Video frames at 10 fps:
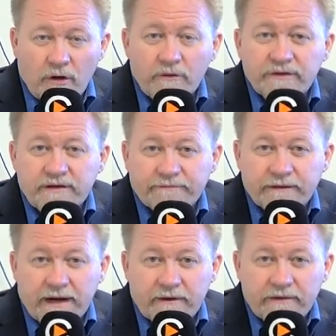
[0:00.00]
all the
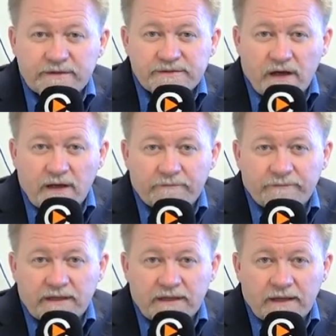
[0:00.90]
different areas
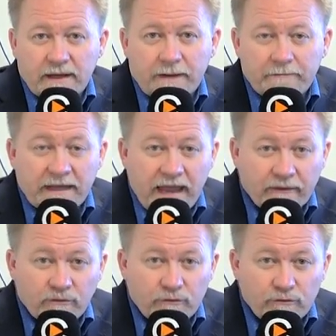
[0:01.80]
of the
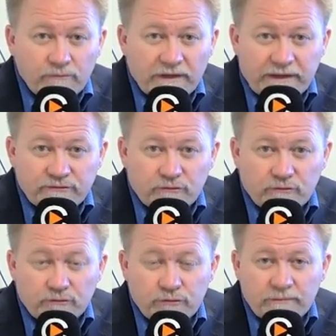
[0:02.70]
mechanical room,
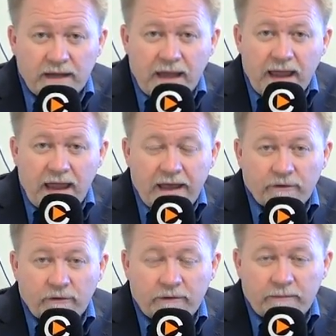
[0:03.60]
electrical room,
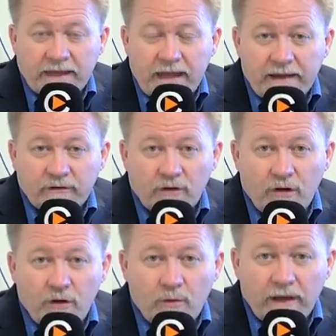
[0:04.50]
and our mechanical
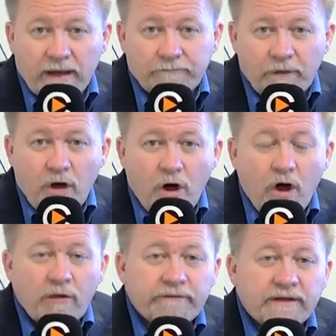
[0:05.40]
hallway,
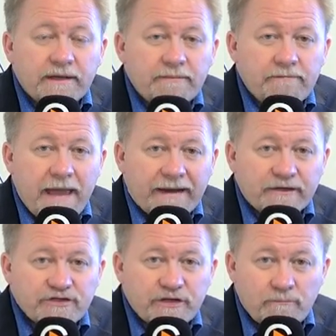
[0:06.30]
all of it can be
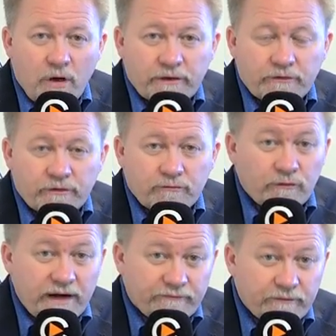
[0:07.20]
managed and monitored
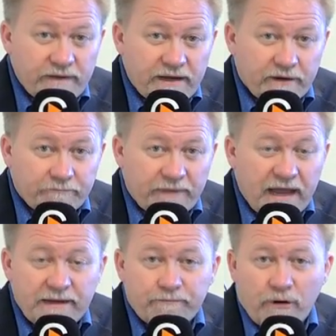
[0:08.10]
right from here.
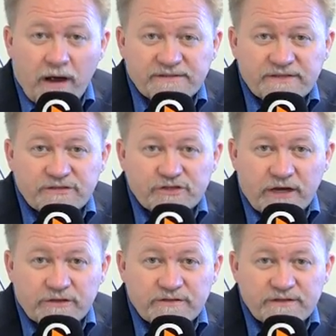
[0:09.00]
Any process
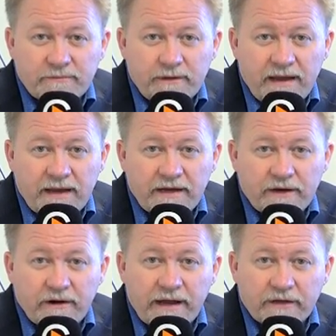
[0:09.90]
changes can be made
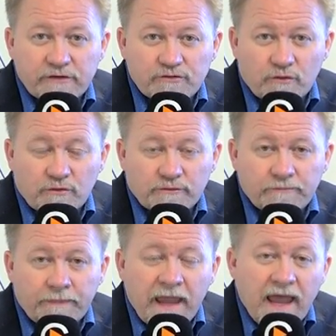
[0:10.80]
here and
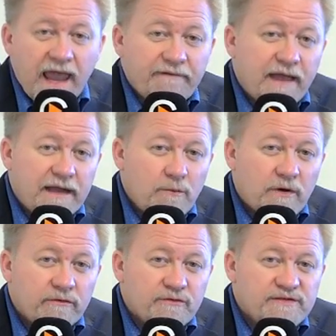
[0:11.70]
controlled. If any
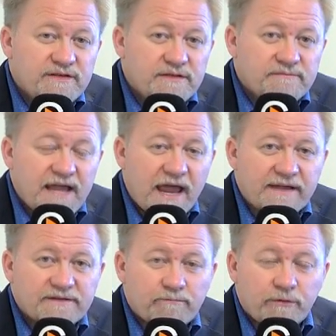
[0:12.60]
one of those systems
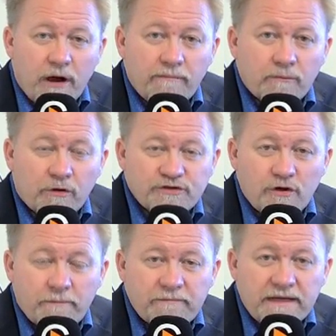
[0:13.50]
has a problem or is
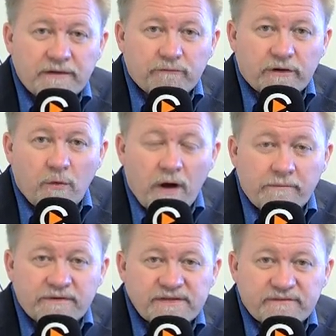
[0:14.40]
not meeting the
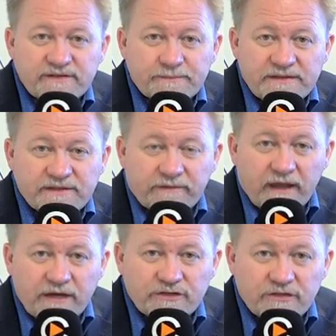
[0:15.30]
requirements of the specification
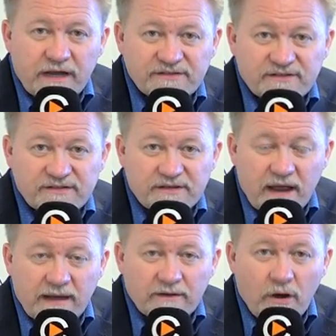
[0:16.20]
as
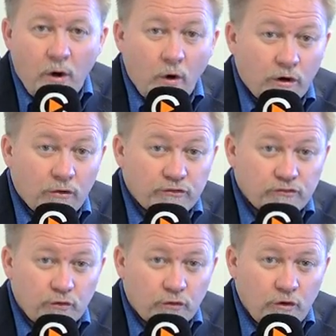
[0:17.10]
designed or
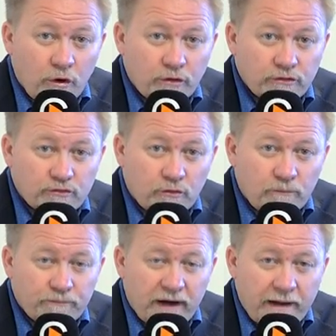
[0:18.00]

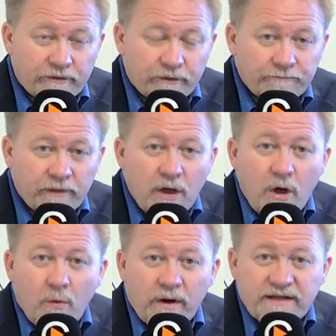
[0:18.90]
control parameter,
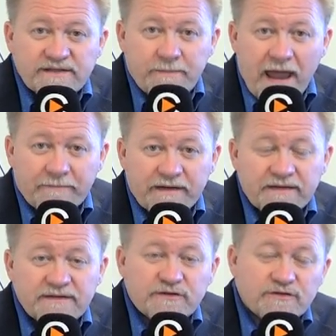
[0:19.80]
what ends up
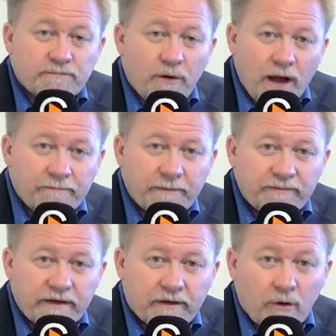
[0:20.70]
happening is there's a
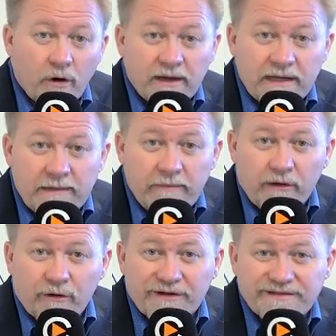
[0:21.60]
pop-up here, an
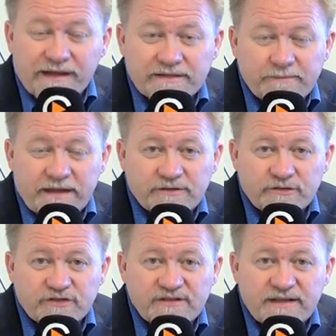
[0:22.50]
email or a text
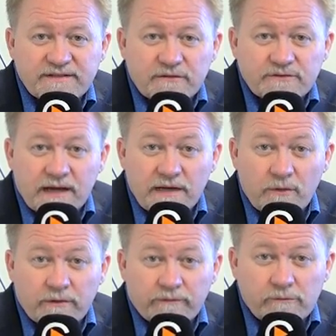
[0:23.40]
message is sent out to any
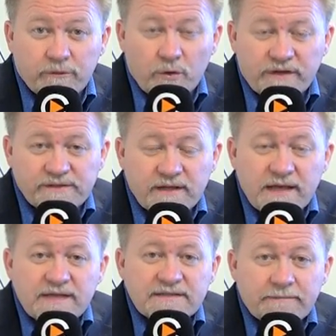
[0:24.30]
one of our employees
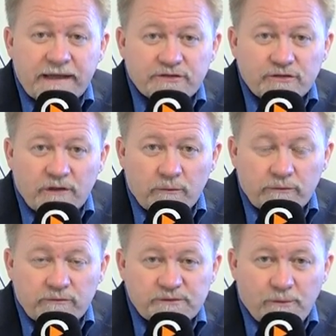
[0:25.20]
to make sure that
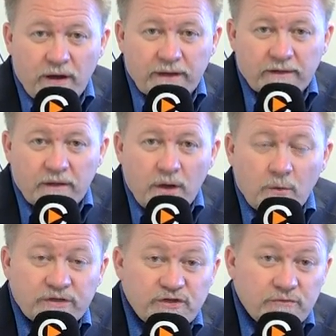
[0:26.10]
we respond.
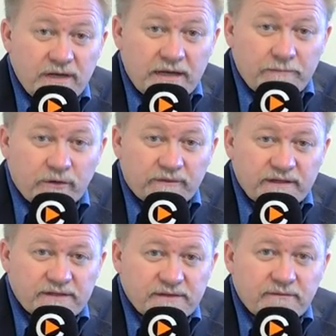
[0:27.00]
What's unique about
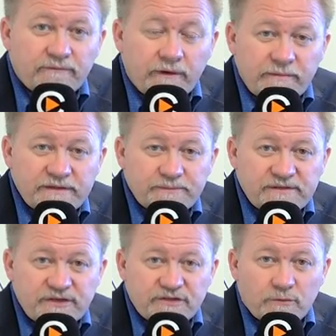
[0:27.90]
this, from this
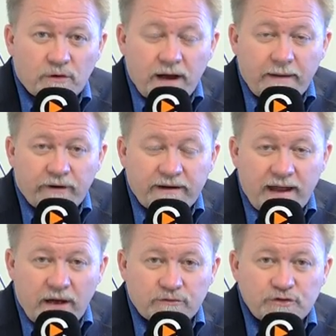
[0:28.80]
position where I am right
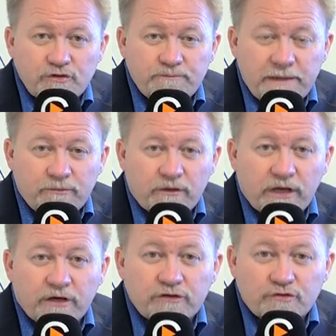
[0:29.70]
now, 2 people
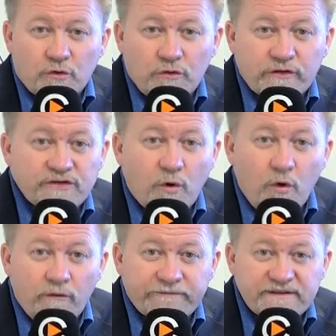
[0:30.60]
can control this
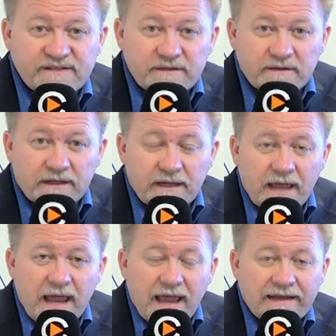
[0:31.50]
whole facility
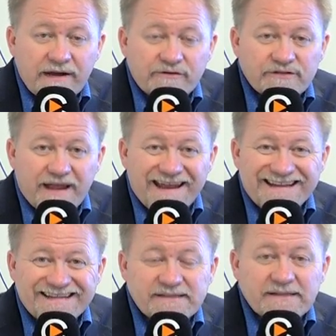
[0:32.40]
and
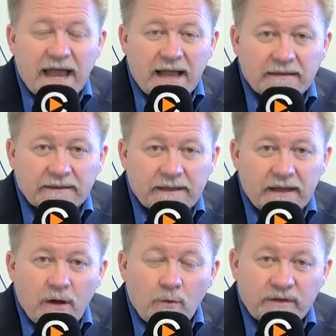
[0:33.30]
understand
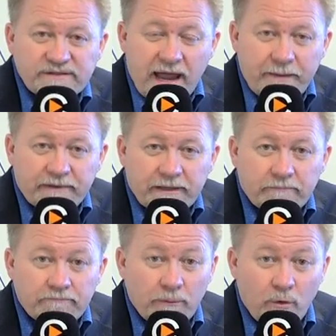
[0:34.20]
exactly what's
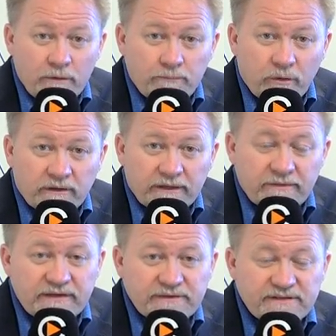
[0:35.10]
happening. But more
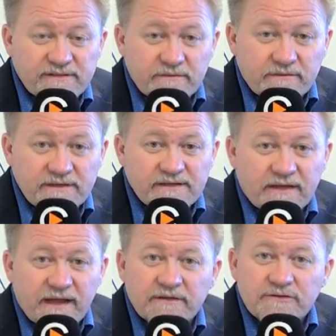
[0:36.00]
importantly, this facility is
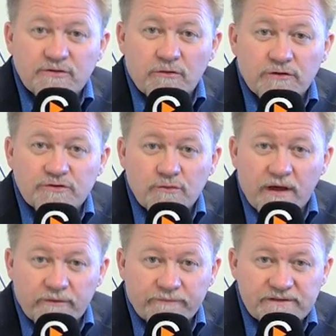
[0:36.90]
connected to our
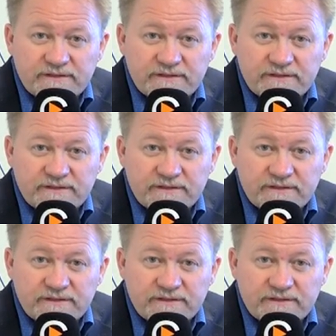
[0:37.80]
2 other